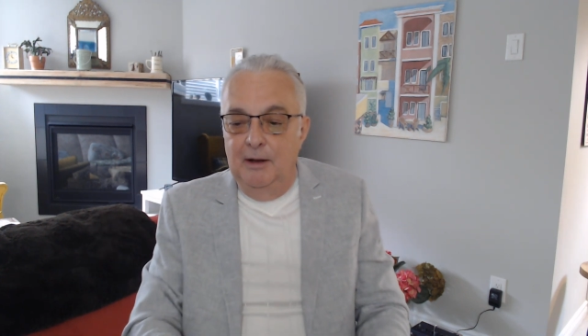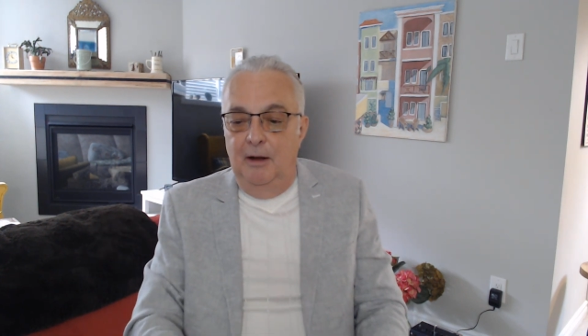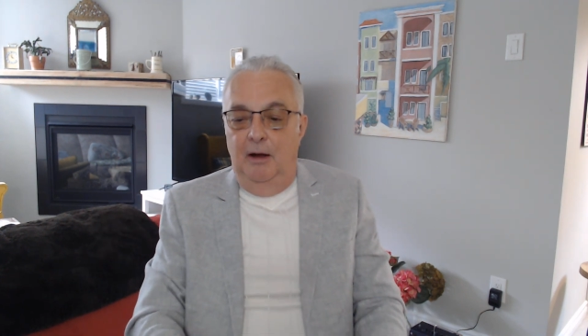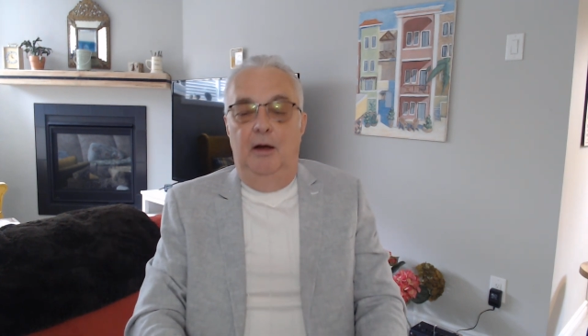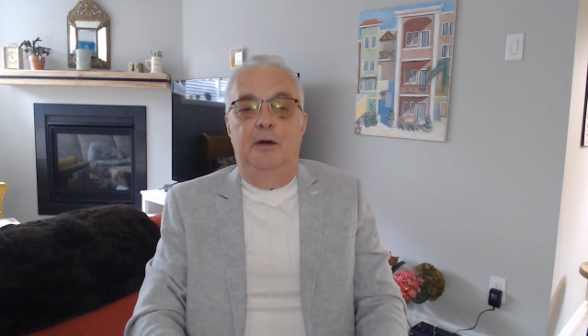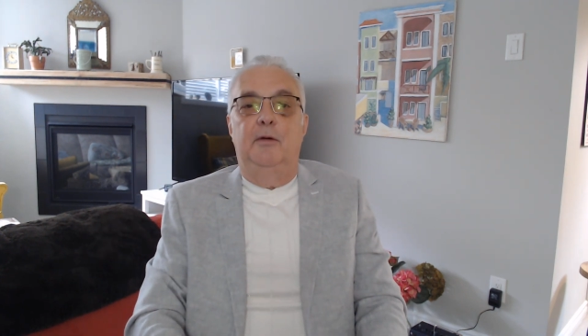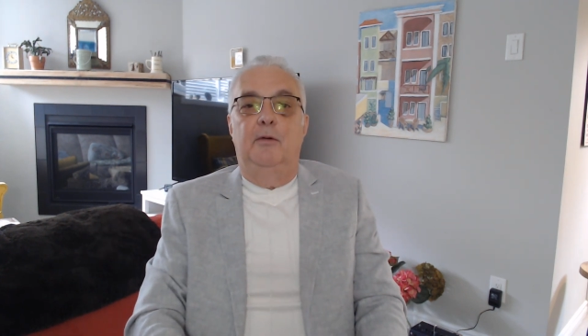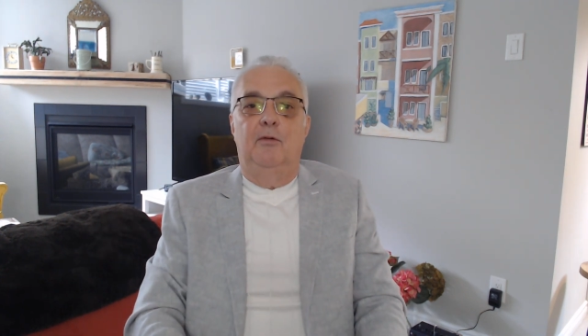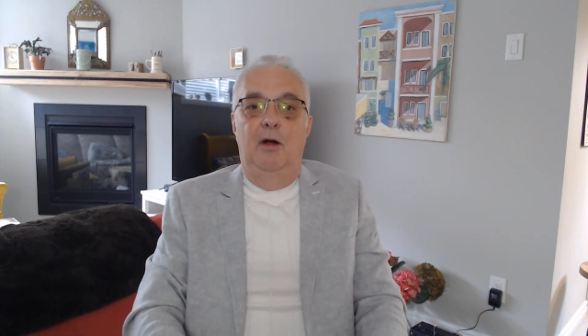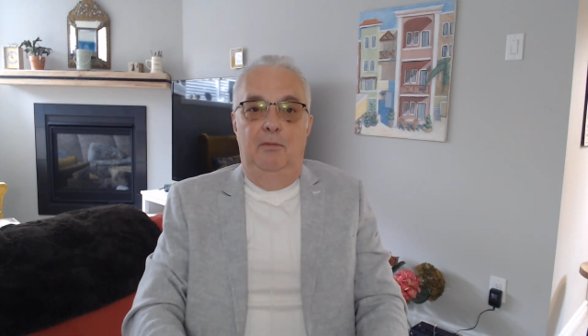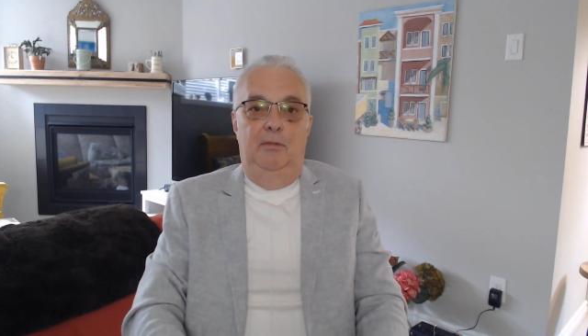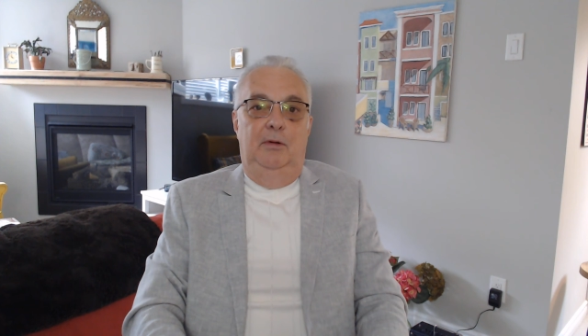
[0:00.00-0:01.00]
on
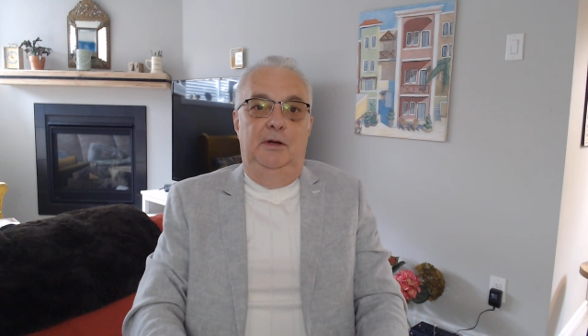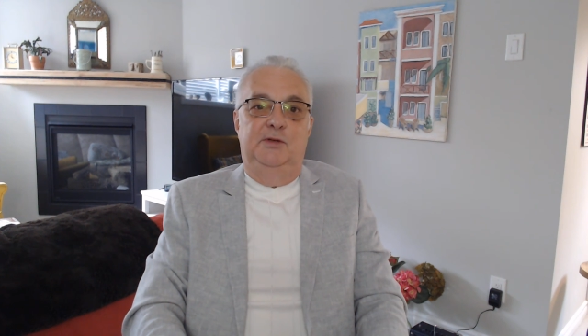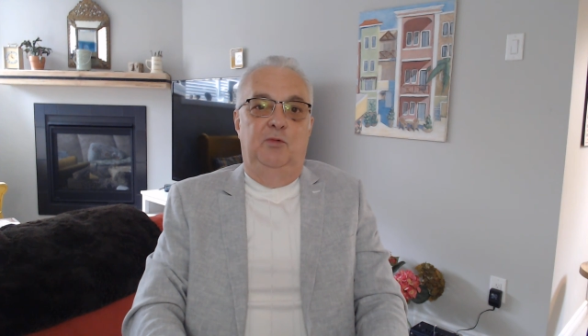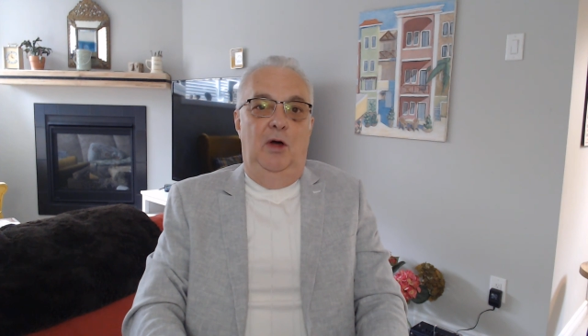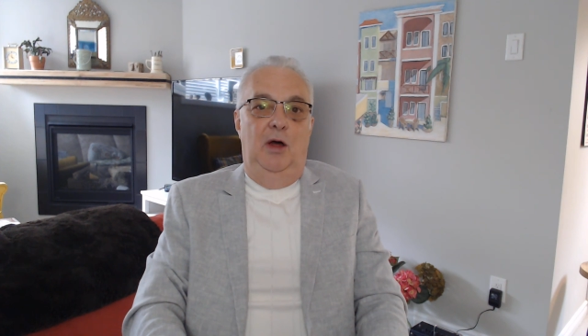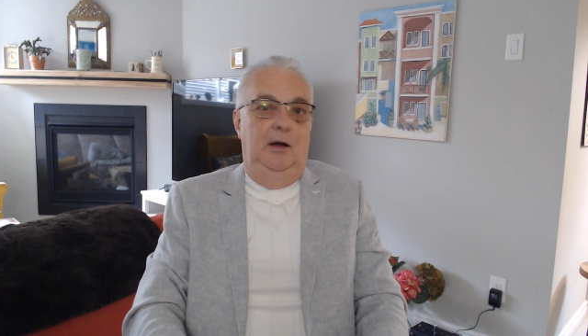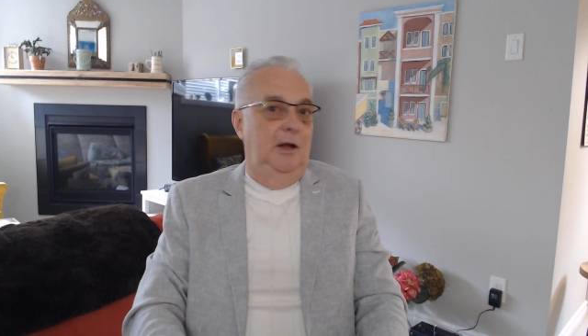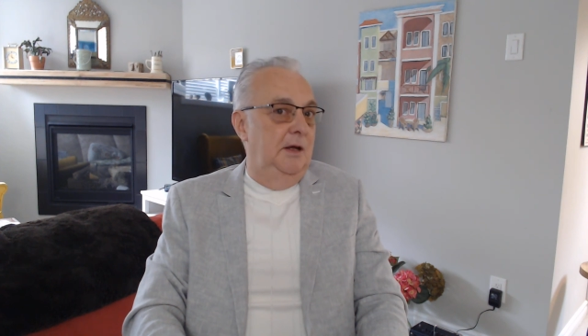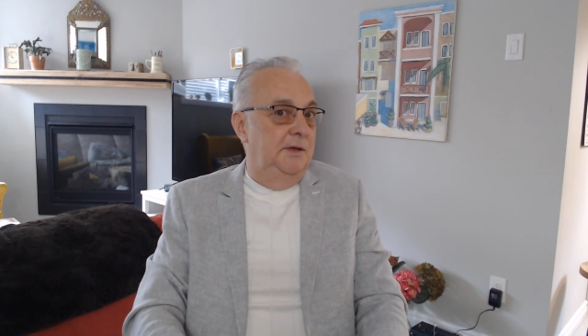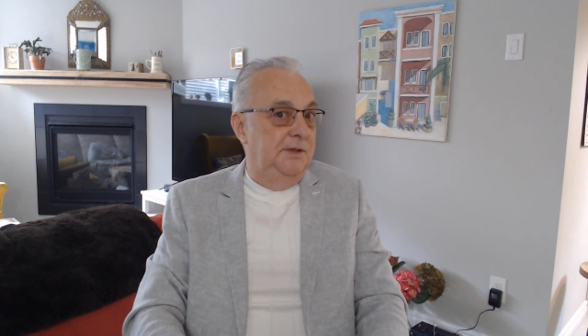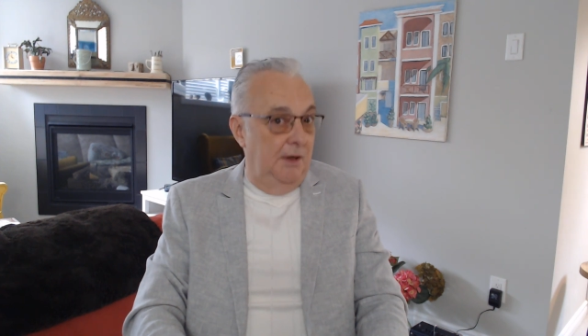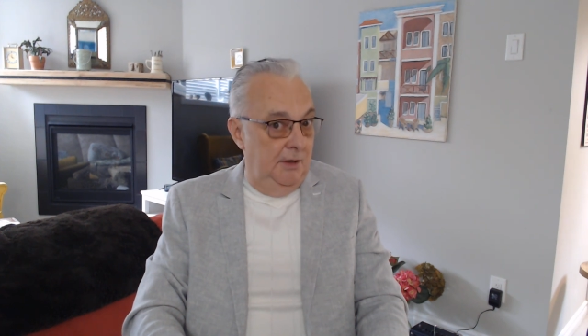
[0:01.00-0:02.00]
Rumble as well
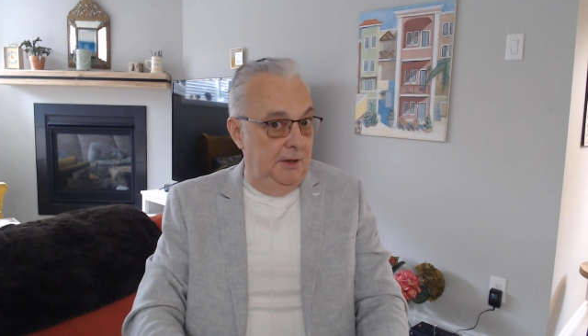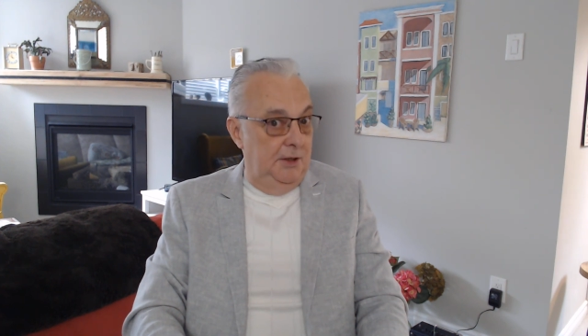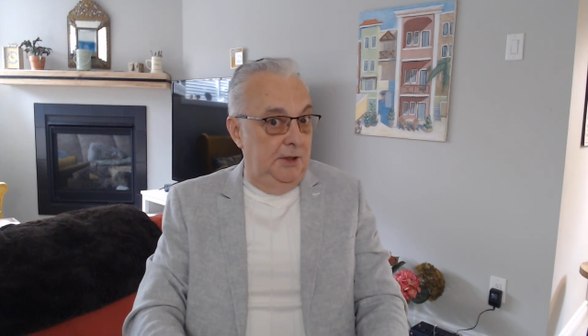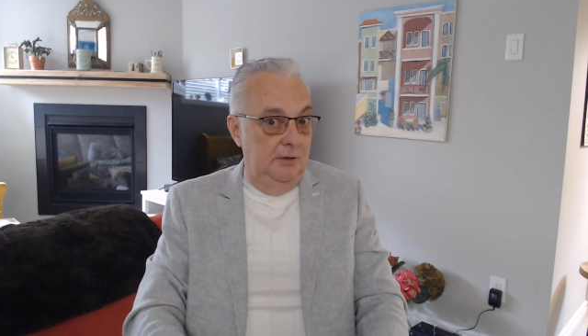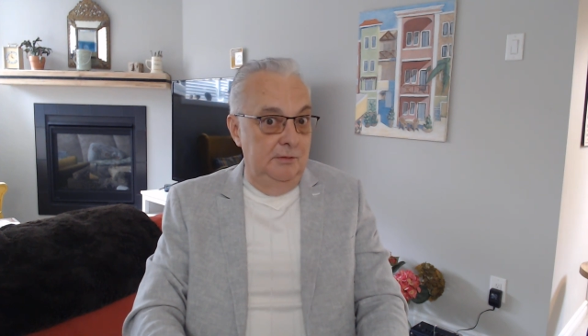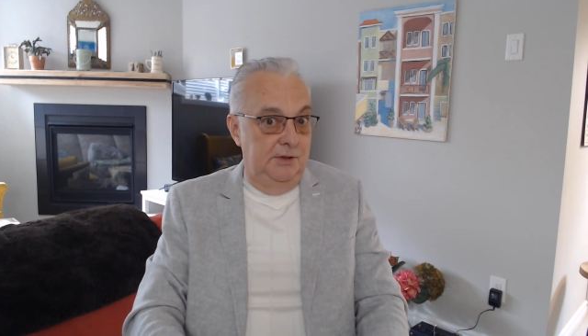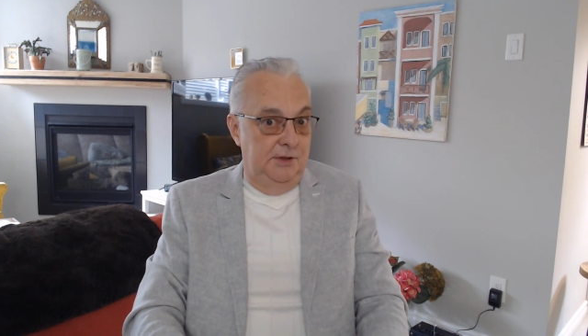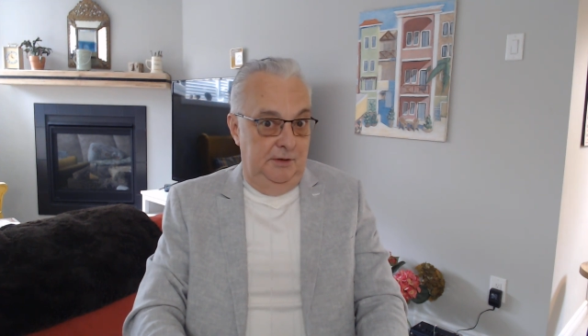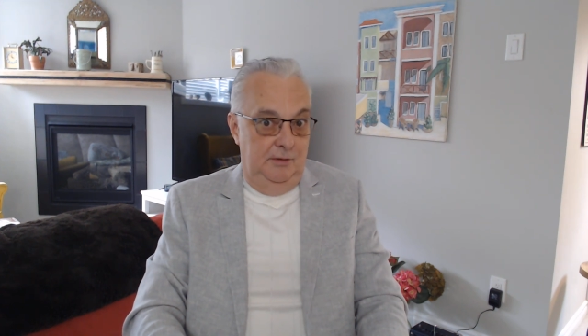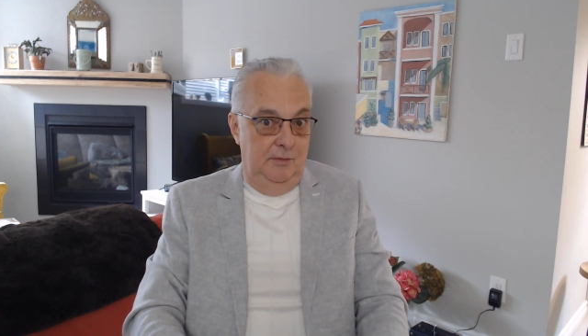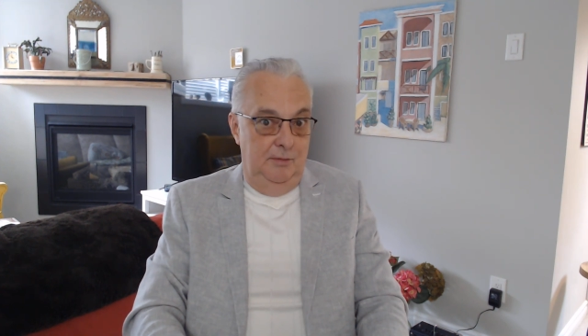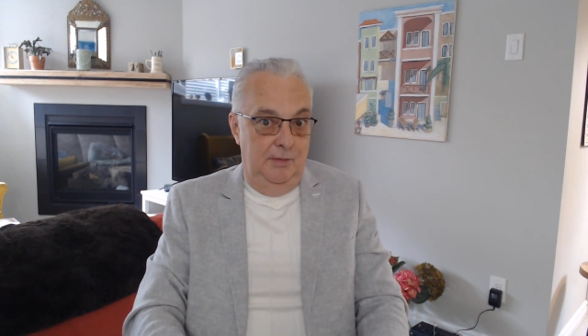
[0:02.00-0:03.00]
as on
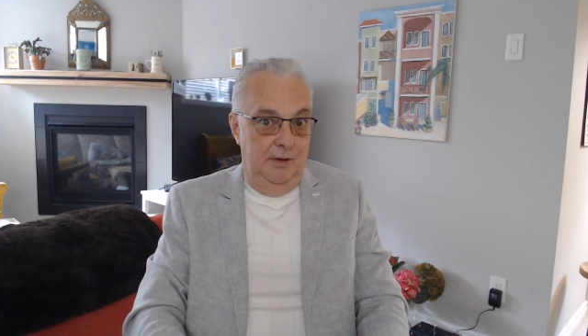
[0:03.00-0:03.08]
YouTube.